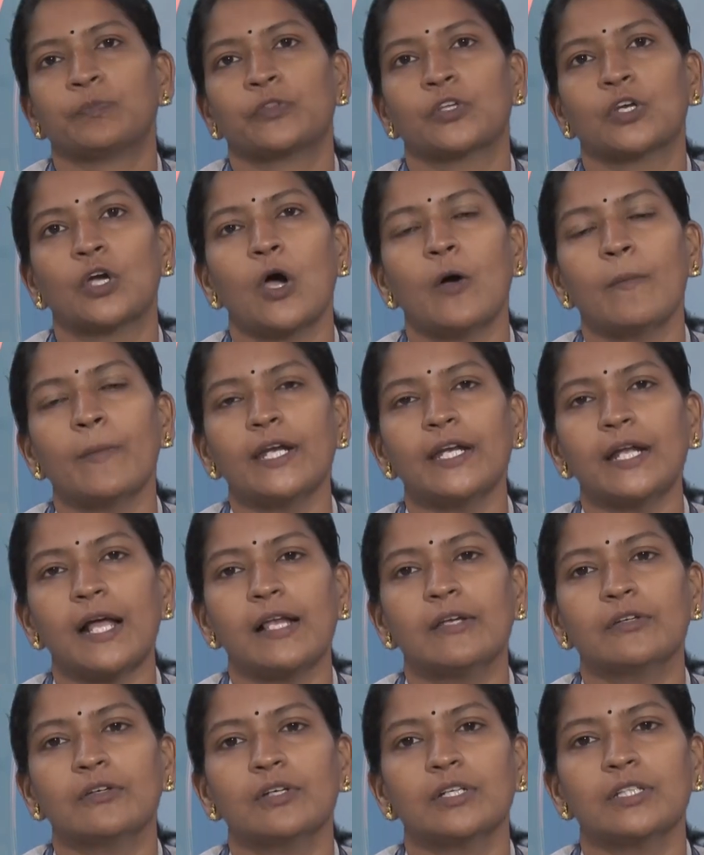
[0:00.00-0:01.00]
Common
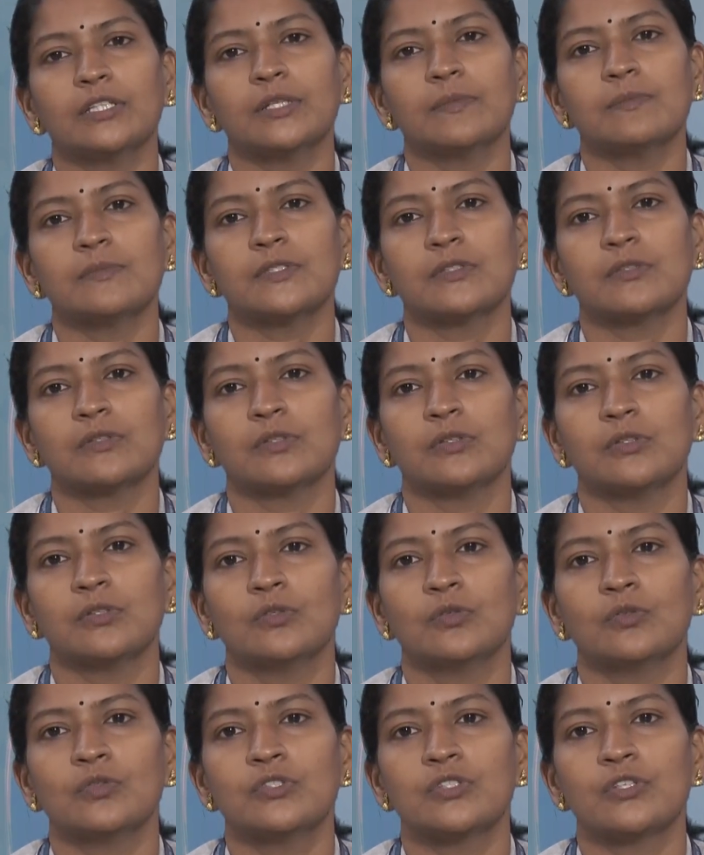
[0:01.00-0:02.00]
algorithms
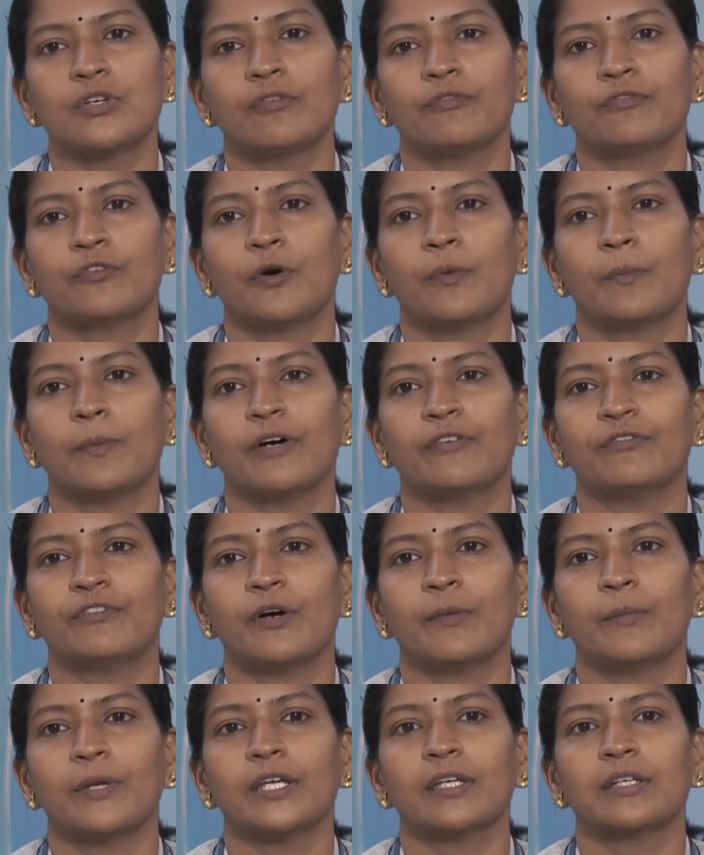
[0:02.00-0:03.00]
used for
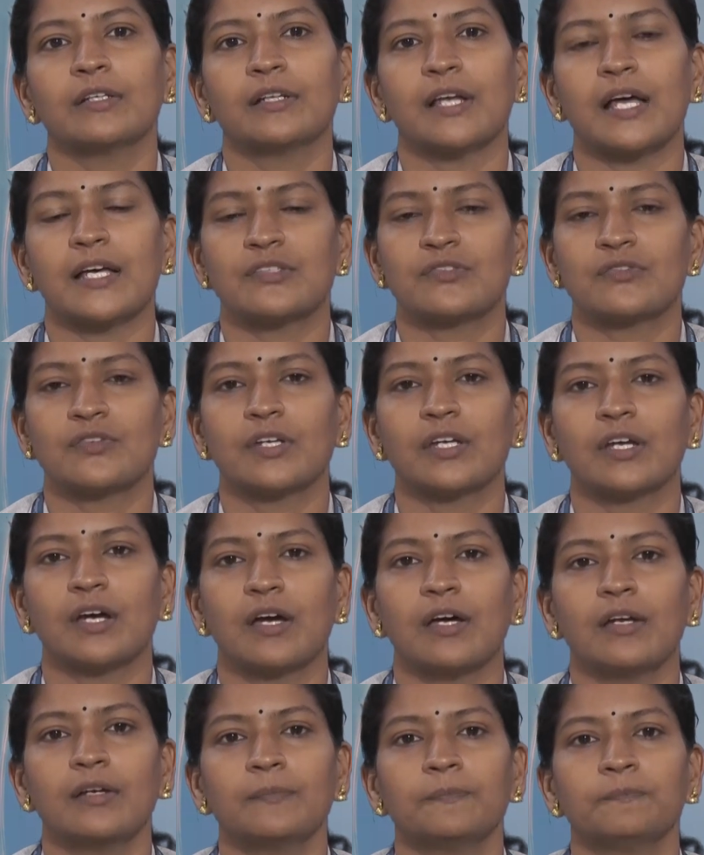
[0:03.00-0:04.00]
performing clustering
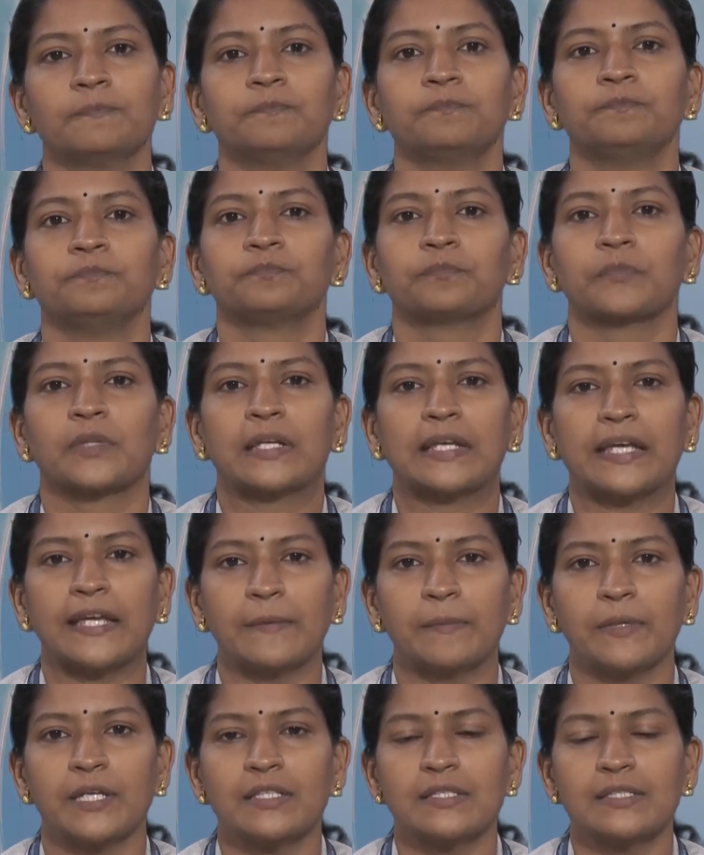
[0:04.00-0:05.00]
are
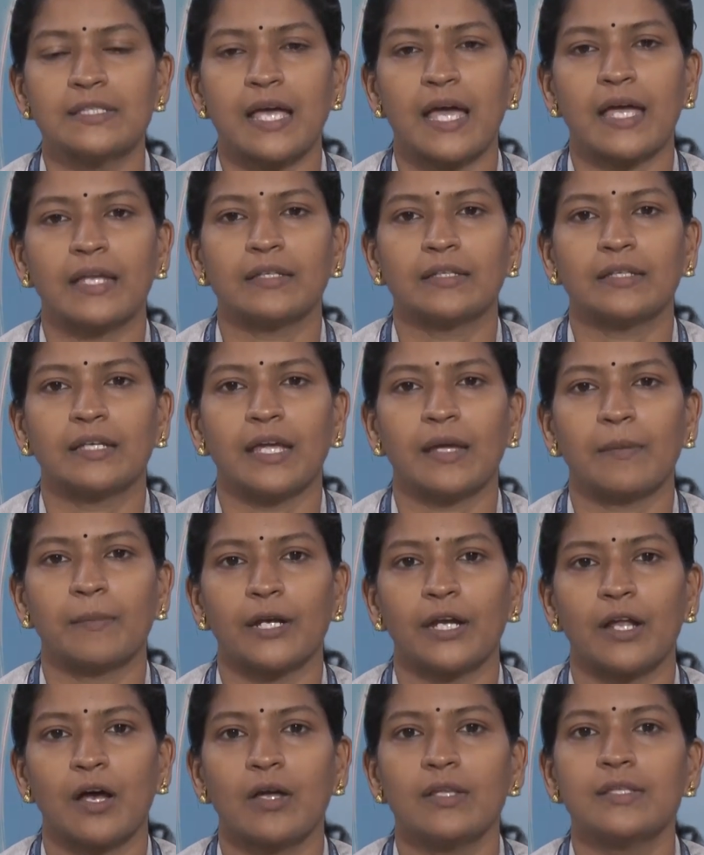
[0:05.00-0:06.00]
k-means and
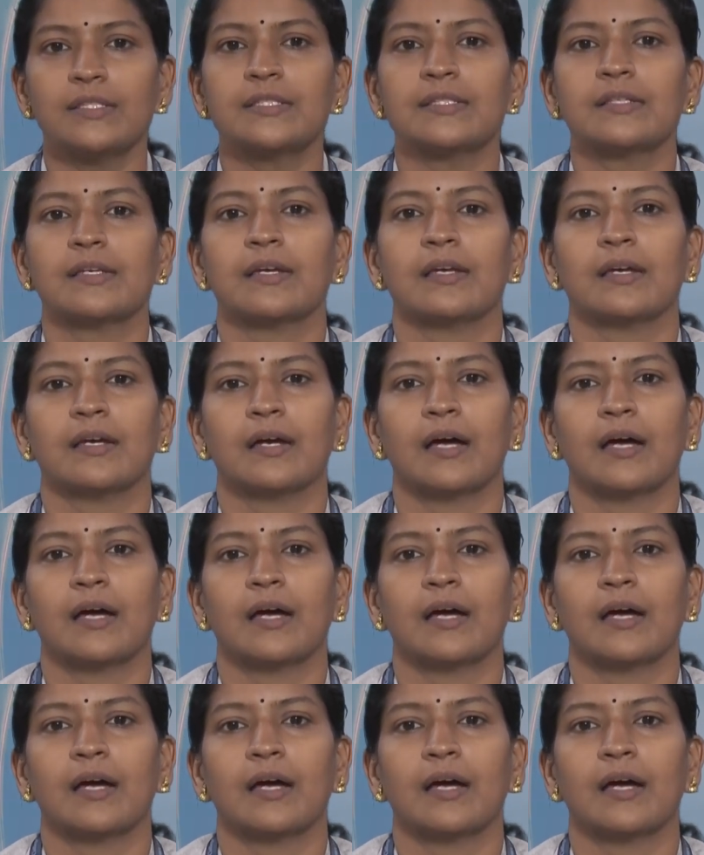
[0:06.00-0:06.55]
k-medoids,